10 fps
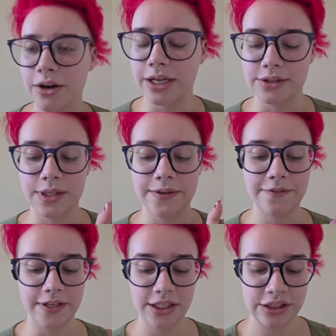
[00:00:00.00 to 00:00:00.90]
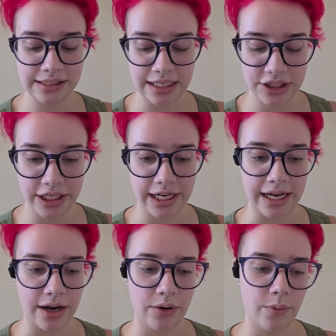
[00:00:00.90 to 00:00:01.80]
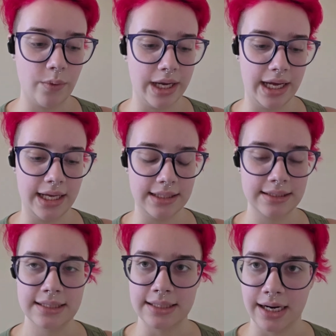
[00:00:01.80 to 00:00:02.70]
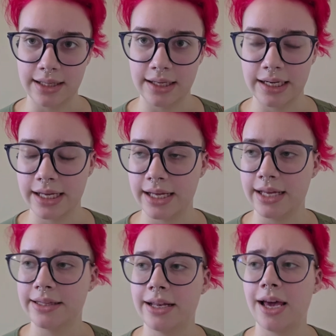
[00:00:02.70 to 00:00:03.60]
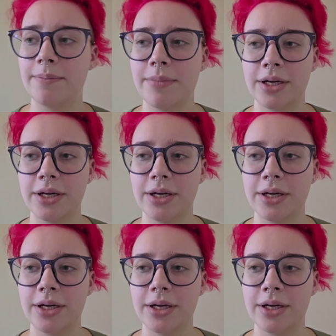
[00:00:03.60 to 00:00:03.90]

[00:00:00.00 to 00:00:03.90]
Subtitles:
Okay, so I finished sketching it out and styling it, and then I